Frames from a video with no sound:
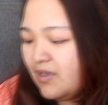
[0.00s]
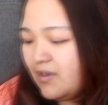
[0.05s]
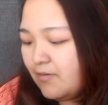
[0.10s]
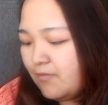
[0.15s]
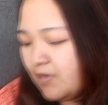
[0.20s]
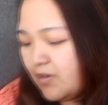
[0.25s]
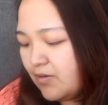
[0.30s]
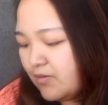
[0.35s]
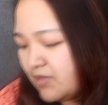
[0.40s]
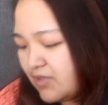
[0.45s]

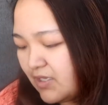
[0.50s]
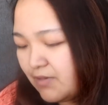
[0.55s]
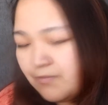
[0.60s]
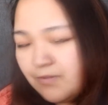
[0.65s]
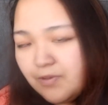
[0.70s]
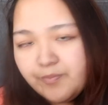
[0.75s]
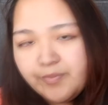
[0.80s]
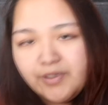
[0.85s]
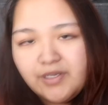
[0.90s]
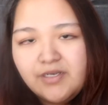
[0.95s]
well, then
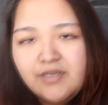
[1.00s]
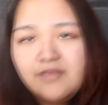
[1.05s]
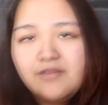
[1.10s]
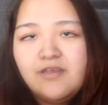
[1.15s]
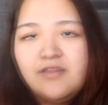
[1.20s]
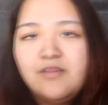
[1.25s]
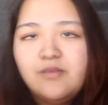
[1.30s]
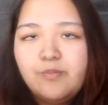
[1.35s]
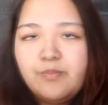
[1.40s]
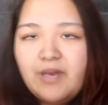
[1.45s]
we bought
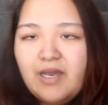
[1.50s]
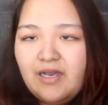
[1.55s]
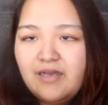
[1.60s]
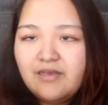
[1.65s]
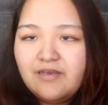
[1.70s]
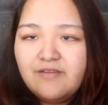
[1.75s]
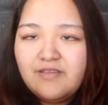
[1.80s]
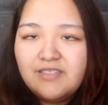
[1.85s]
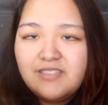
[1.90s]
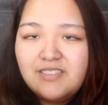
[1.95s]
another
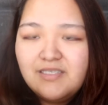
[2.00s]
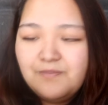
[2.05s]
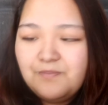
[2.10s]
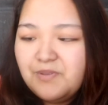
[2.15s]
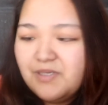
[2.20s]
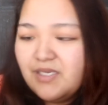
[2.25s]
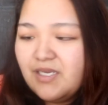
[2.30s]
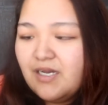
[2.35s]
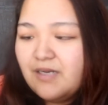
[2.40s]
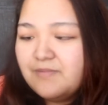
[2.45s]
pack of the
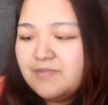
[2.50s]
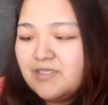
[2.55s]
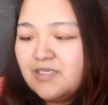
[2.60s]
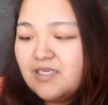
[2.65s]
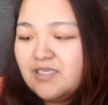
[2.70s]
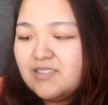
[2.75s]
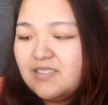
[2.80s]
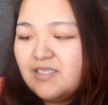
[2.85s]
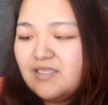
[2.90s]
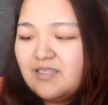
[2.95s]
sippy cups, and
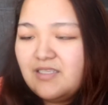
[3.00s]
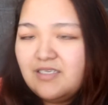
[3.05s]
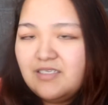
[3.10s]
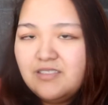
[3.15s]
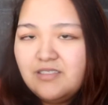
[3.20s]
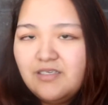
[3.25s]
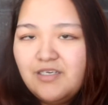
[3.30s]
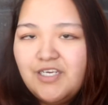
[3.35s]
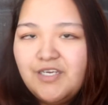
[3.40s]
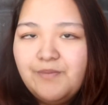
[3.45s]
I said,
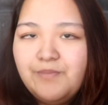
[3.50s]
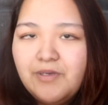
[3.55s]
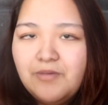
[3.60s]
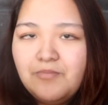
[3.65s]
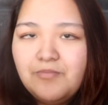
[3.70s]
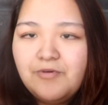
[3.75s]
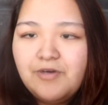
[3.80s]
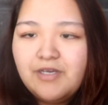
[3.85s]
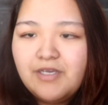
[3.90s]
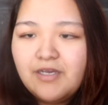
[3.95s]
these are your
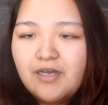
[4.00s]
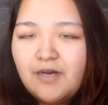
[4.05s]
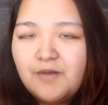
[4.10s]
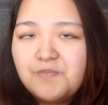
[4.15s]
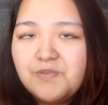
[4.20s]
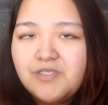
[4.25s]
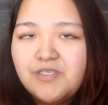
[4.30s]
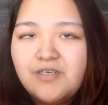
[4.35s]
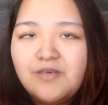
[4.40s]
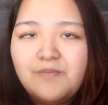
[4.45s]
big boy
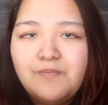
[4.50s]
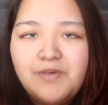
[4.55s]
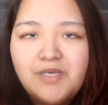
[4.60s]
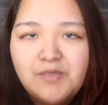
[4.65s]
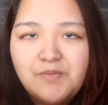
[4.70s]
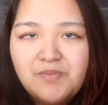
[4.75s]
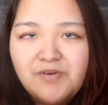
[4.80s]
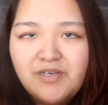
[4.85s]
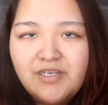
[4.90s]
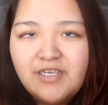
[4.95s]
cups, you're a
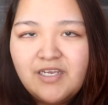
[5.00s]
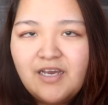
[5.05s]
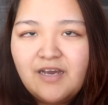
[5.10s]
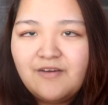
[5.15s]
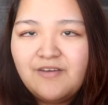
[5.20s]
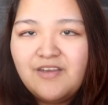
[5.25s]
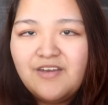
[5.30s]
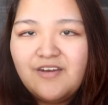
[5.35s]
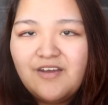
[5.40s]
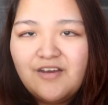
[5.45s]
big boy now,
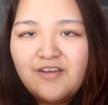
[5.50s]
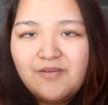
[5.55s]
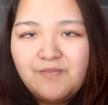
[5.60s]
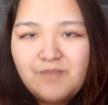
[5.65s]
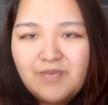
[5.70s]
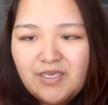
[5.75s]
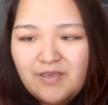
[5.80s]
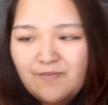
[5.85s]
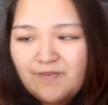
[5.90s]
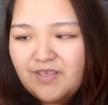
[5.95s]
you're not a
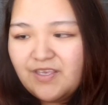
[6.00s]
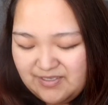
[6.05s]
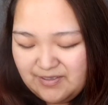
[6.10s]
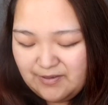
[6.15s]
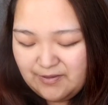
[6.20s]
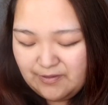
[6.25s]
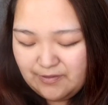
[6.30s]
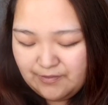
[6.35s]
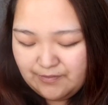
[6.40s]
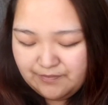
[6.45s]
baby.
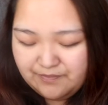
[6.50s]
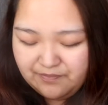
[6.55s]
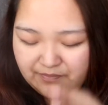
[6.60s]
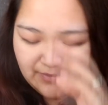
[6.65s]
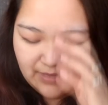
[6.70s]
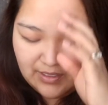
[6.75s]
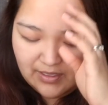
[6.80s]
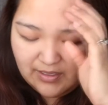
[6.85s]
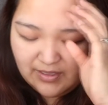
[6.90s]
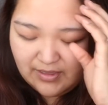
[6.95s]
So
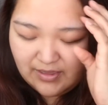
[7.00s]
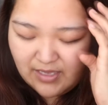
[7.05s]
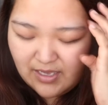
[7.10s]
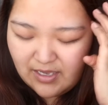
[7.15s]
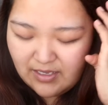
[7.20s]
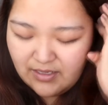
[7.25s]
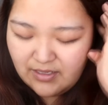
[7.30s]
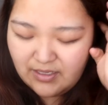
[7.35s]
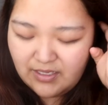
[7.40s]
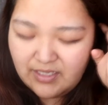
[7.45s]

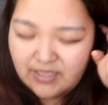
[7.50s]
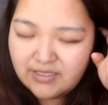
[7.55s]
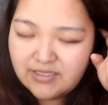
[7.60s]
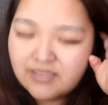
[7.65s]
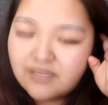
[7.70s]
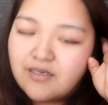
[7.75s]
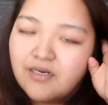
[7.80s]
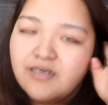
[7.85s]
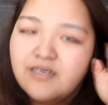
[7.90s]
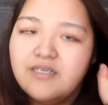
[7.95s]
then he
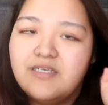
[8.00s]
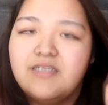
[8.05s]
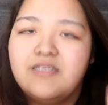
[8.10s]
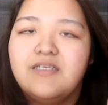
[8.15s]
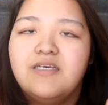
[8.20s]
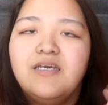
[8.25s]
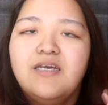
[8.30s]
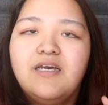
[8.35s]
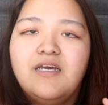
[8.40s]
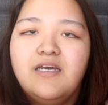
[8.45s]
started
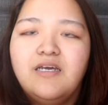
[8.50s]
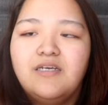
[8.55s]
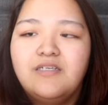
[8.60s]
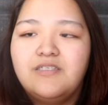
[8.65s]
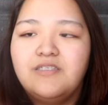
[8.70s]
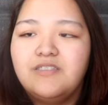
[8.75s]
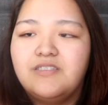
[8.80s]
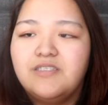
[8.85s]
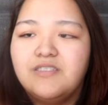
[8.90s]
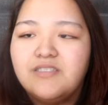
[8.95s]

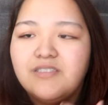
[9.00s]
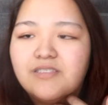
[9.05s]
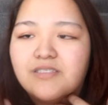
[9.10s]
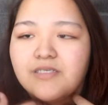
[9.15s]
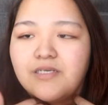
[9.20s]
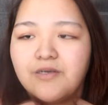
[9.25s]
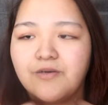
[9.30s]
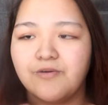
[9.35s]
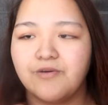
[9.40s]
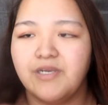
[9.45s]
to just
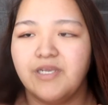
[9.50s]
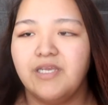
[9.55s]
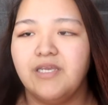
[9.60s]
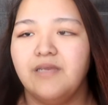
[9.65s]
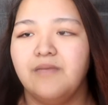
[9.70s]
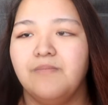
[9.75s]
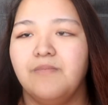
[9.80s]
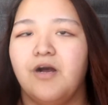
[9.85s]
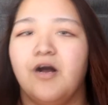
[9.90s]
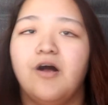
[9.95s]

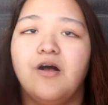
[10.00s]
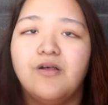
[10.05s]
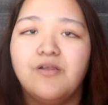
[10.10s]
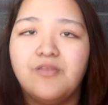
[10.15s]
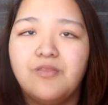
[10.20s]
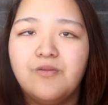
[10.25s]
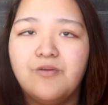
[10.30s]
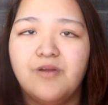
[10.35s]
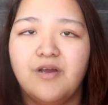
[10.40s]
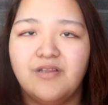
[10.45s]
scream all
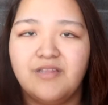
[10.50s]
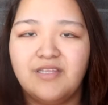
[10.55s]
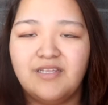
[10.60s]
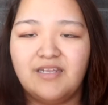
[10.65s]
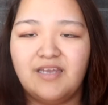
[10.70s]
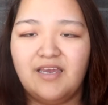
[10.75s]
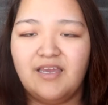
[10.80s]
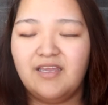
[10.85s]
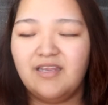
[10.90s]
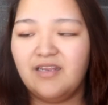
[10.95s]
throughout the
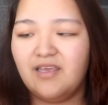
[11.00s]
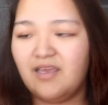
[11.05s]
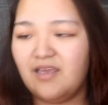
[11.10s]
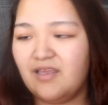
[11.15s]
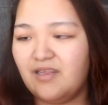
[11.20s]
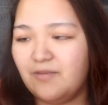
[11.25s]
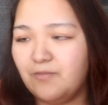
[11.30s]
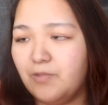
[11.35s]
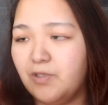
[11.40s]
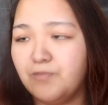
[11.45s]
night,
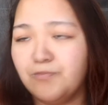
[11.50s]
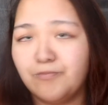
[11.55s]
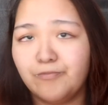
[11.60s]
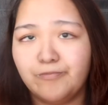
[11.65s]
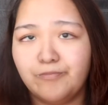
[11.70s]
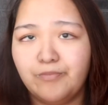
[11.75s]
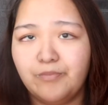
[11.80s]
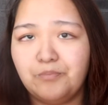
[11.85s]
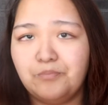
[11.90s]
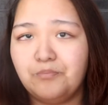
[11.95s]
and
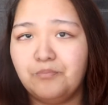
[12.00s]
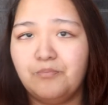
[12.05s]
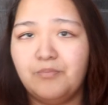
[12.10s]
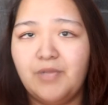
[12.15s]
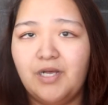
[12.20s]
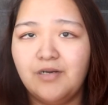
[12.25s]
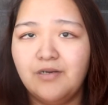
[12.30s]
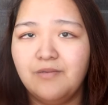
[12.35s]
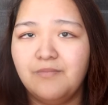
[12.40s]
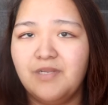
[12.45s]

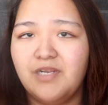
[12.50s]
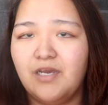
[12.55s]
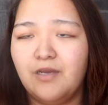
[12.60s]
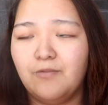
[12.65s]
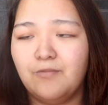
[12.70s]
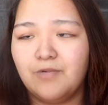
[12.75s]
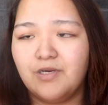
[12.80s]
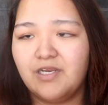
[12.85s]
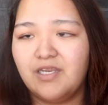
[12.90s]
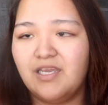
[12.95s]
Malcolm and I
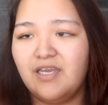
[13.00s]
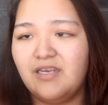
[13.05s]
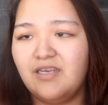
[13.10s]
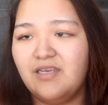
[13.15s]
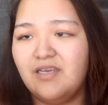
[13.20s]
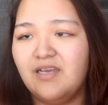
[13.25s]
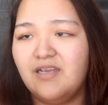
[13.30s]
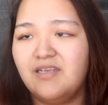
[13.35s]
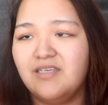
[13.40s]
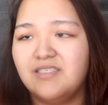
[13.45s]
weren't
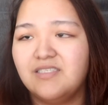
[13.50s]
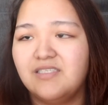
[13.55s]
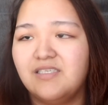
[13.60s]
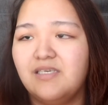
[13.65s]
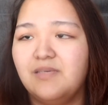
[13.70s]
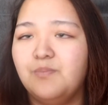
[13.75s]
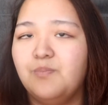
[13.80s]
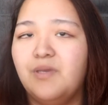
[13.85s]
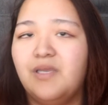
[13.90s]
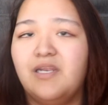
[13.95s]
getting any
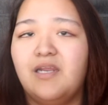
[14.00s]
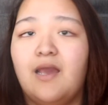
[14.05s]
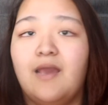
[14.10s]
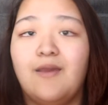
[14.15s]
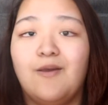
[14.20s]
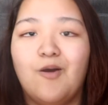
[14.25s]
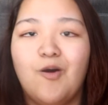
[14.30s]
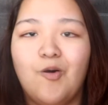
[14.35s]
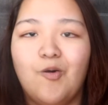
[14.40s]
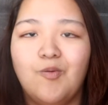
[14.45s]
sleep, and
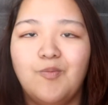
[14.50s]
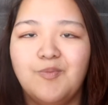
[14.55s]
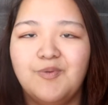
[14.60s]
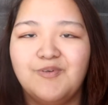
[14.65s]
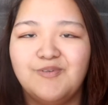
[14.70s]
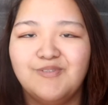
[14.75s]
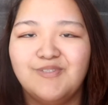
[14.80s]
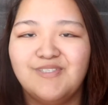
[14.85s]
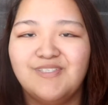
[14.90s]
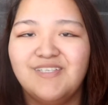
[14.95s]
I
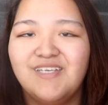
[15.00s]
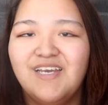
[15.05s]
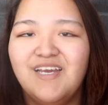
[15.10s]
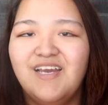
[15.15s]
almost